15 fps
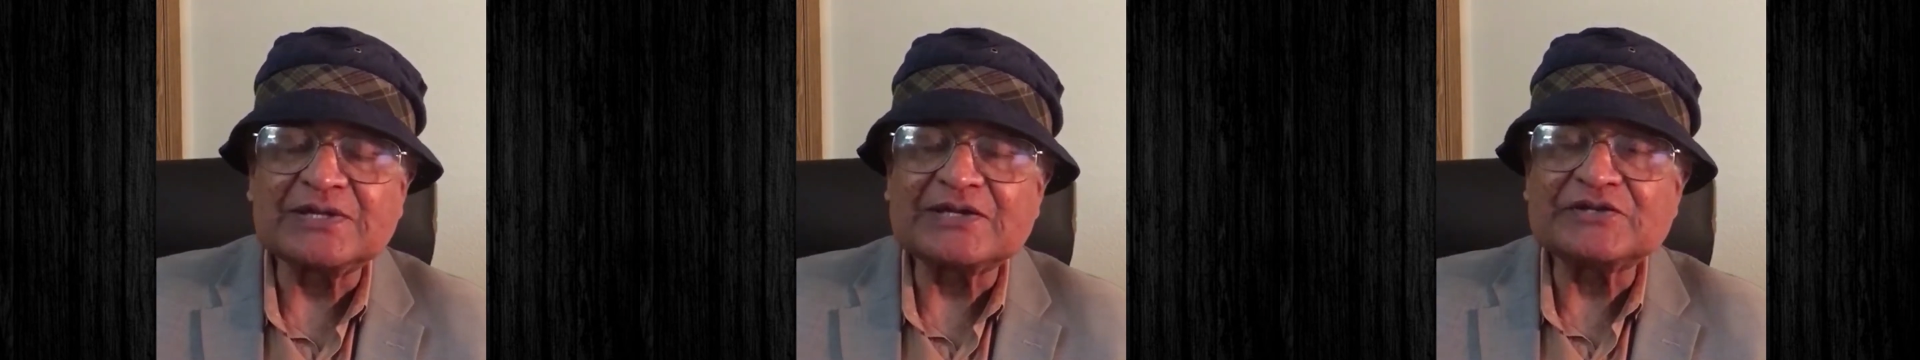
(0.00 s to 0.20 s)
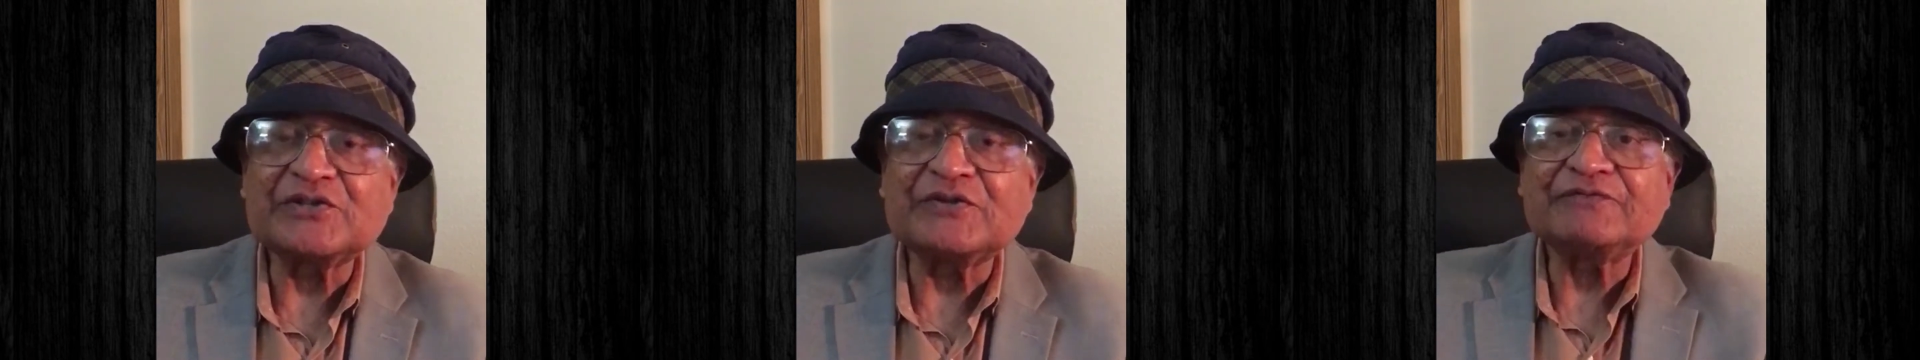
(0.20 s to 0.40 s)

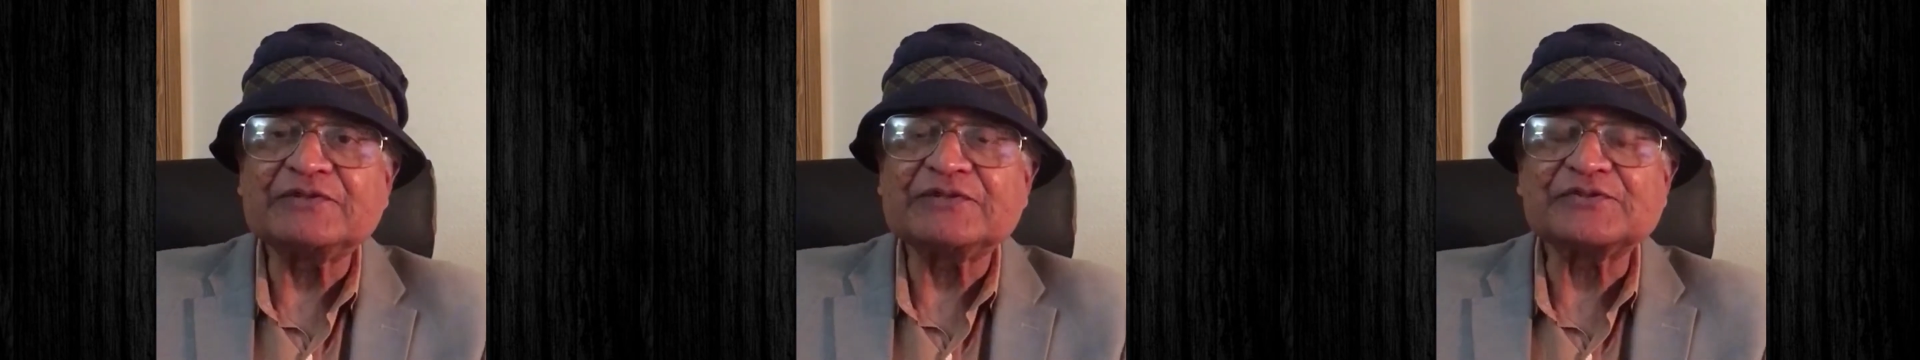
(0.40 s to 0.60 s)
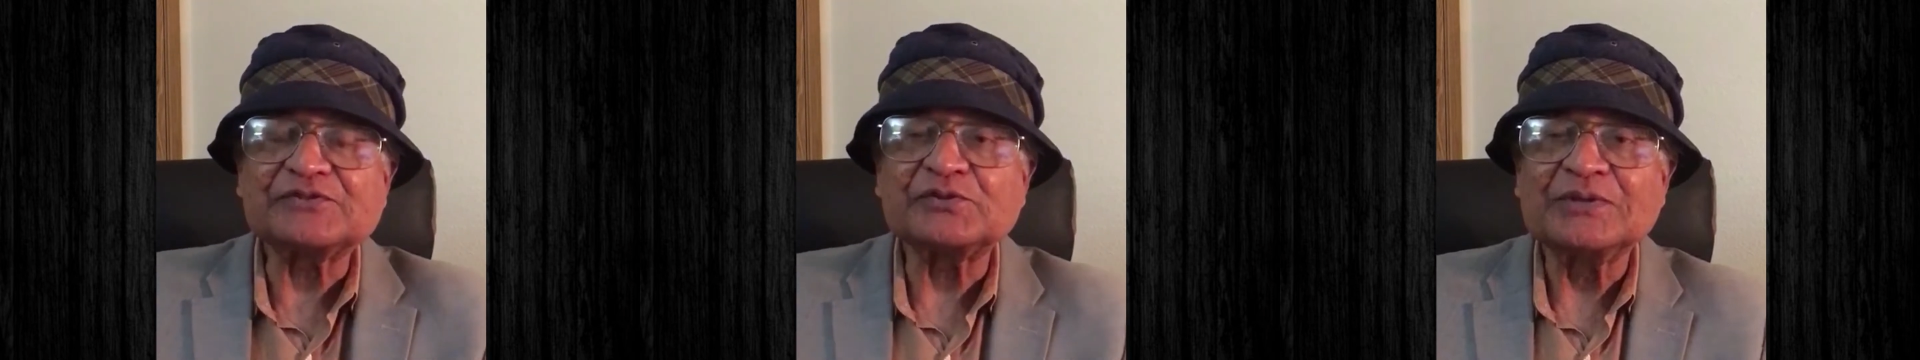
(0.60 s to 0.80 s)
That's the
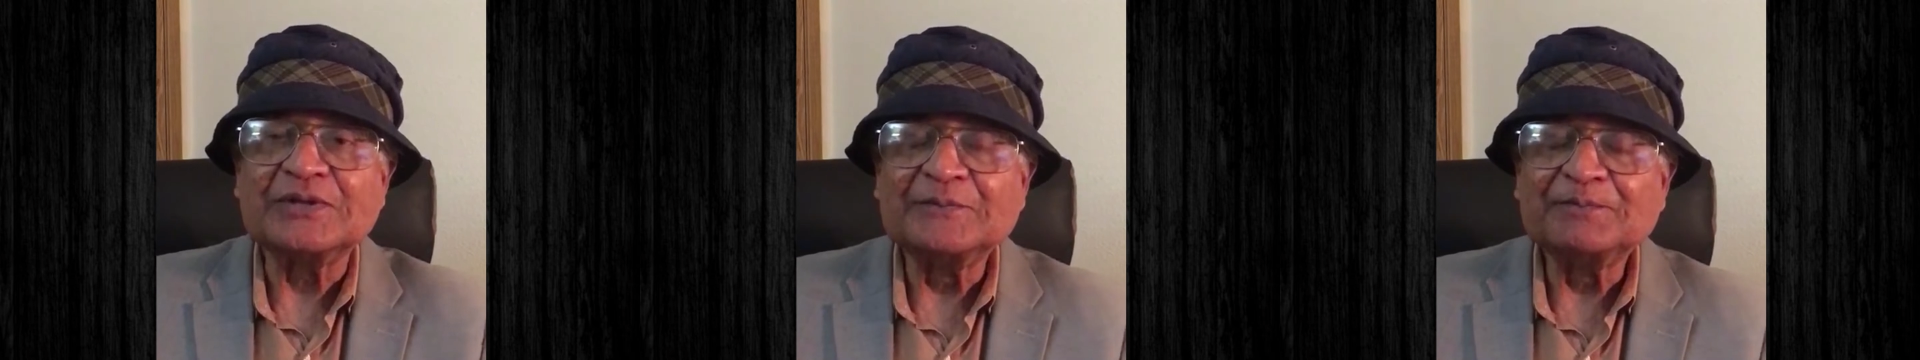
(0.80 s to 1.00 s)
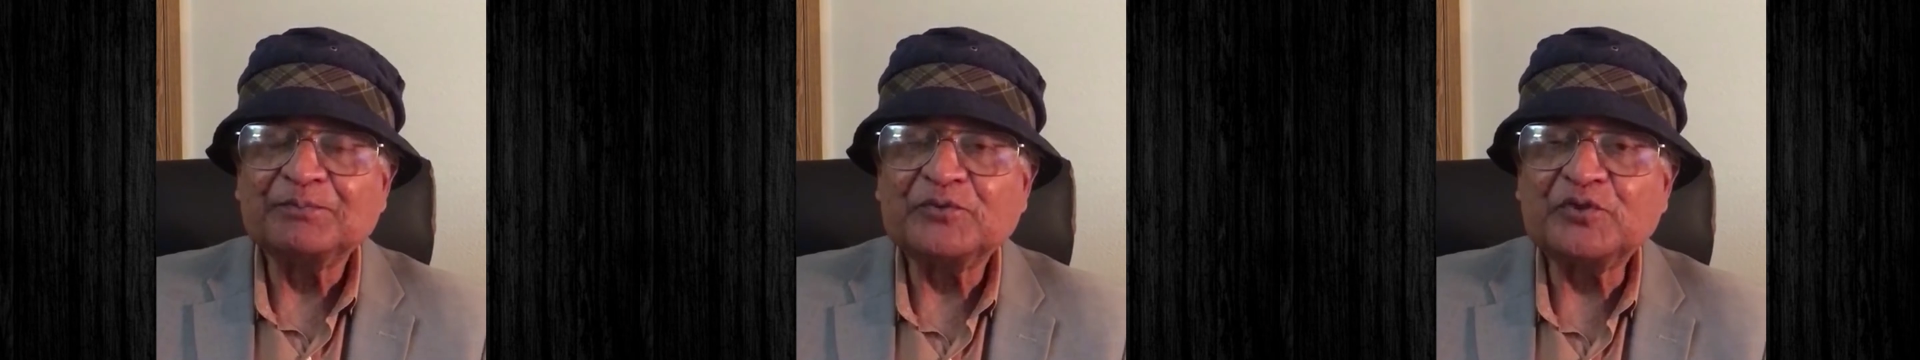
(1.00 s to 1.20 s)
first
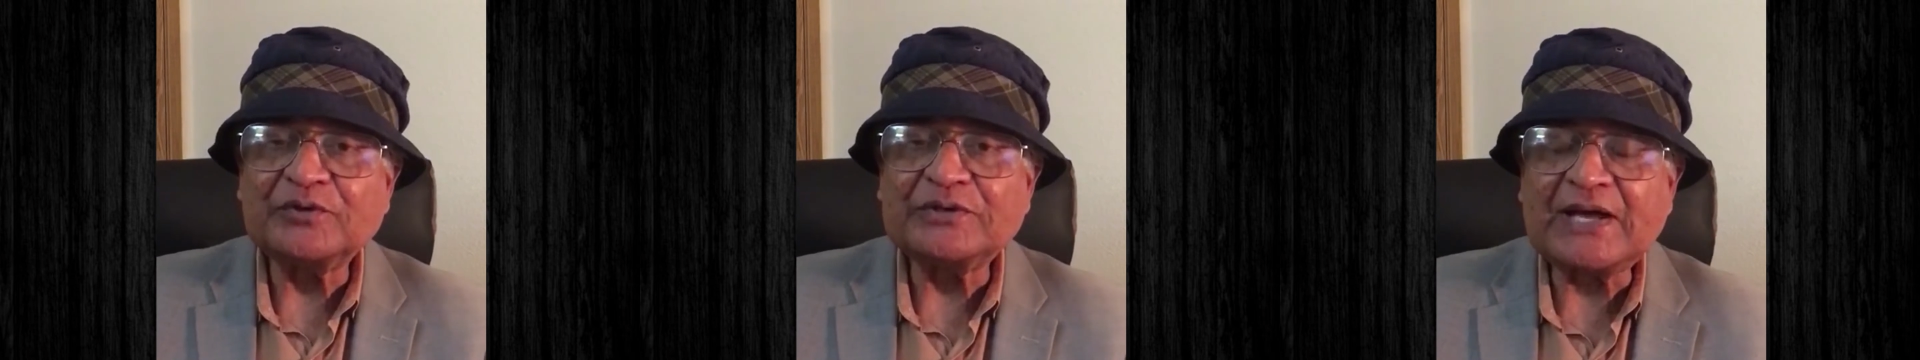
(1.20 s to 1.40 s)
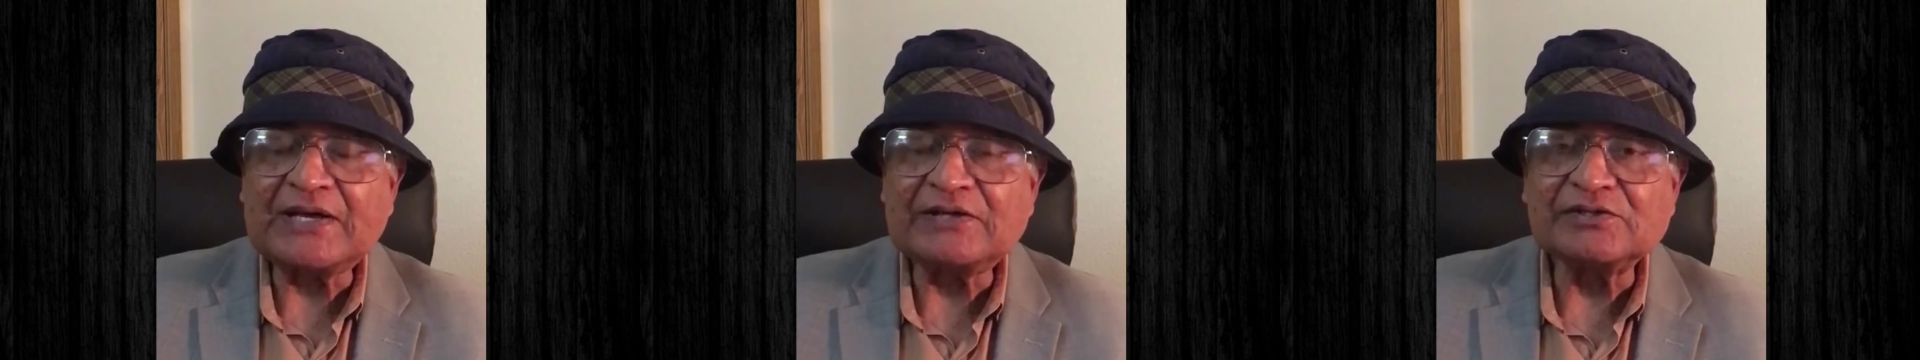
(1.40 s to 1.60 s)

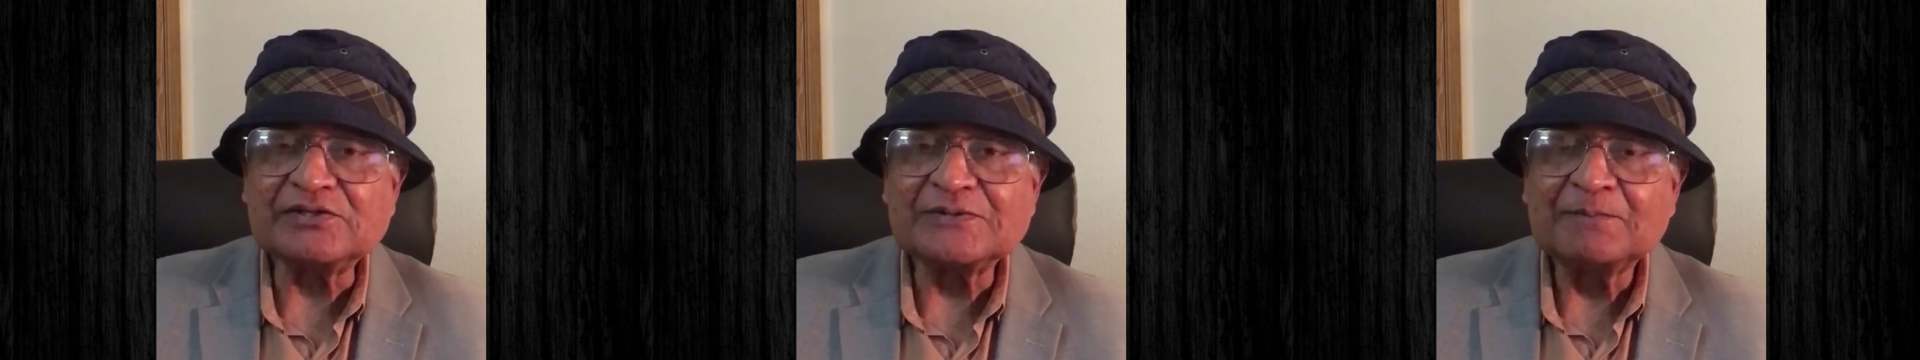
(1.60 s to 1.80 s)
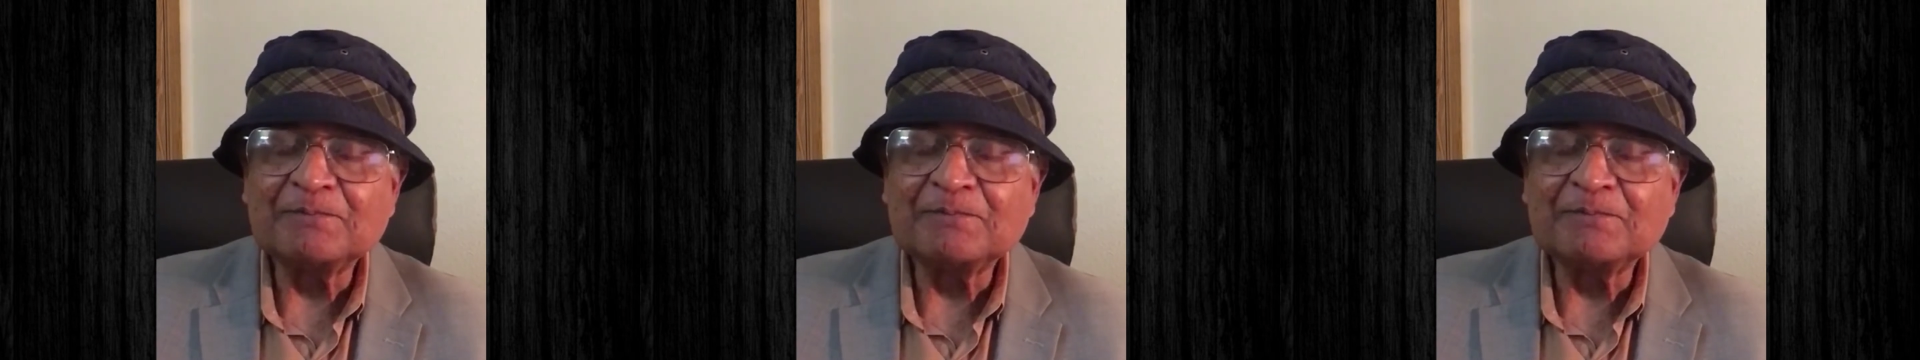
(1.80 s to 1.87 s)
3 days.